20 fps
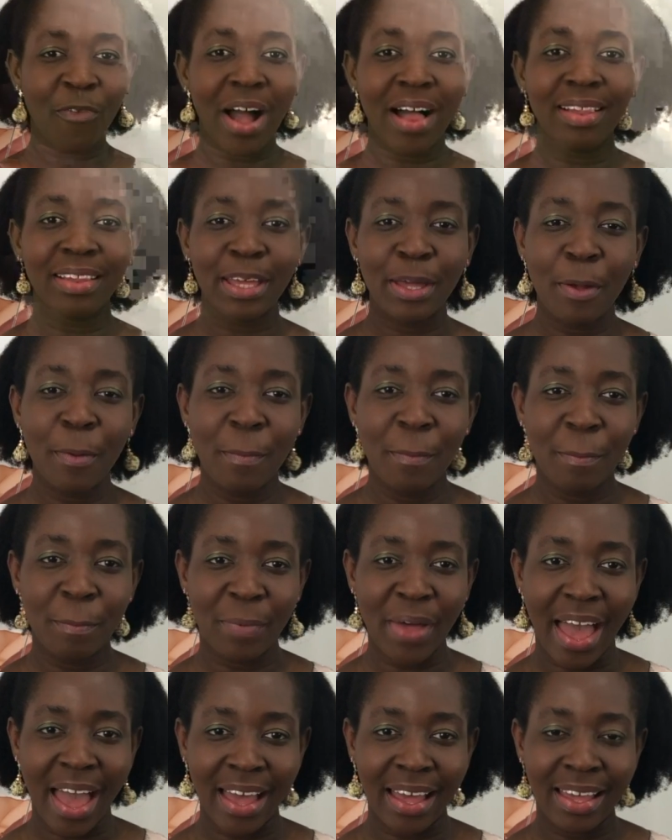Welcome
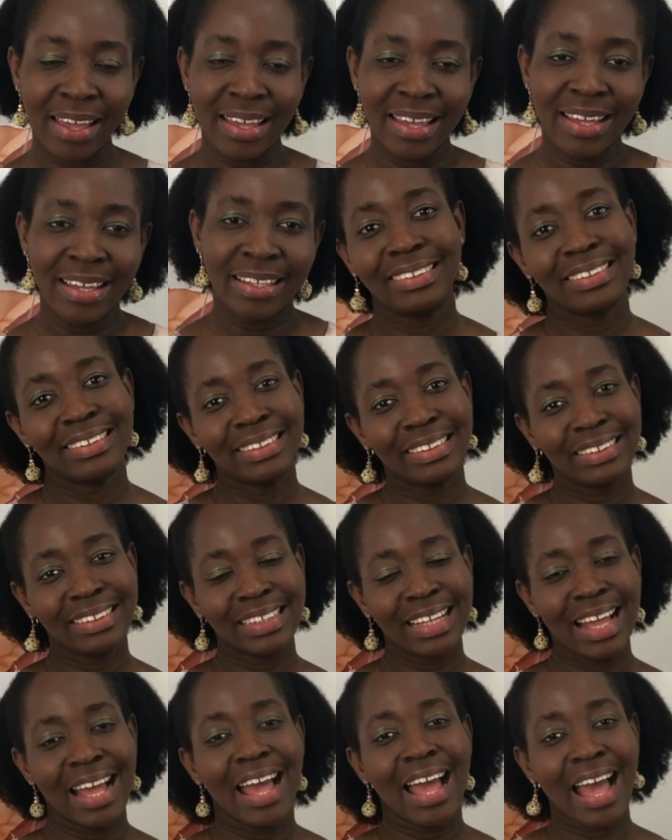back.
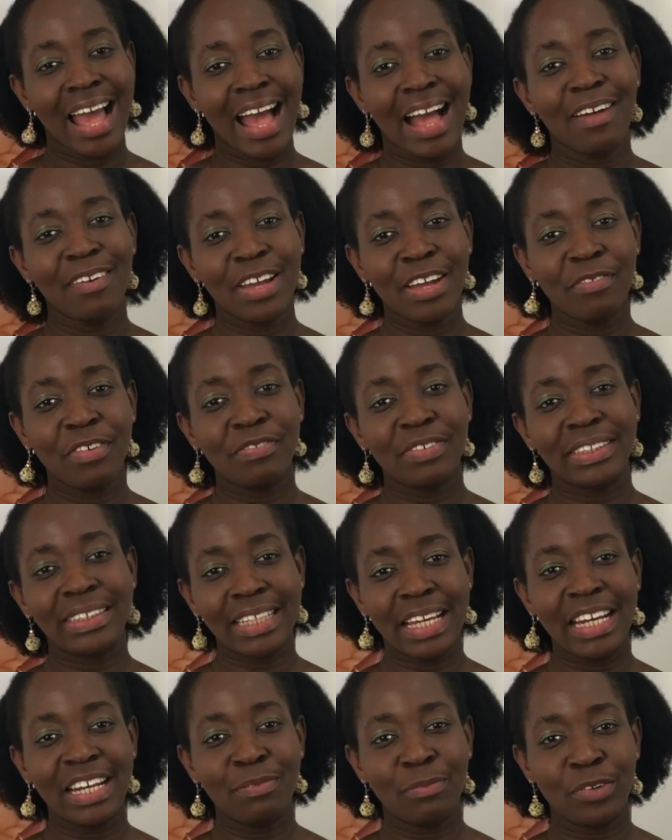How can we
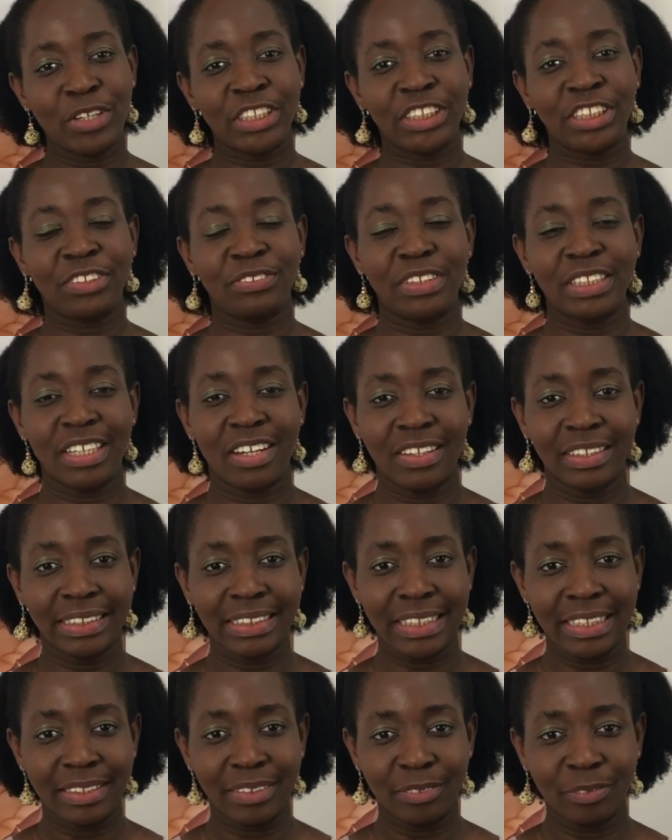retain the moisture in our
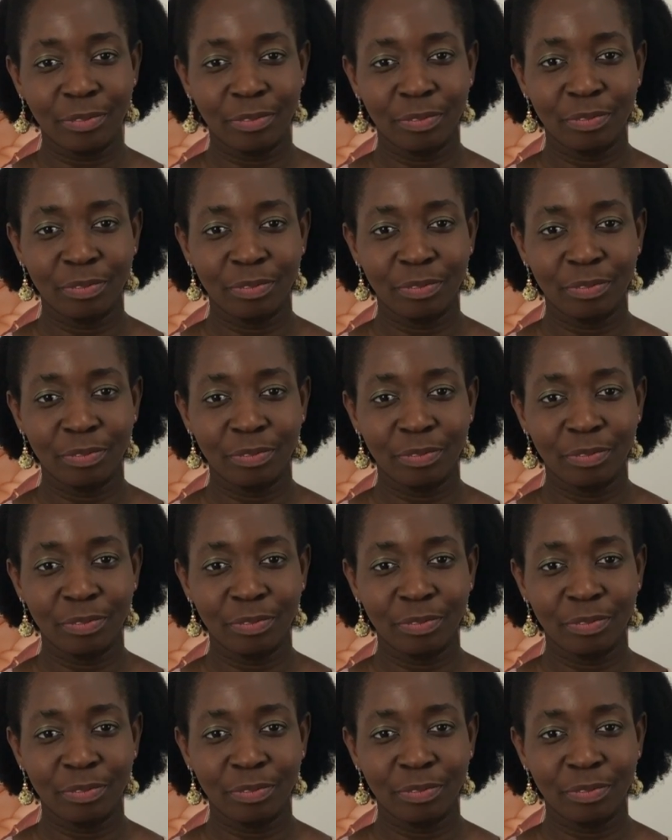skin?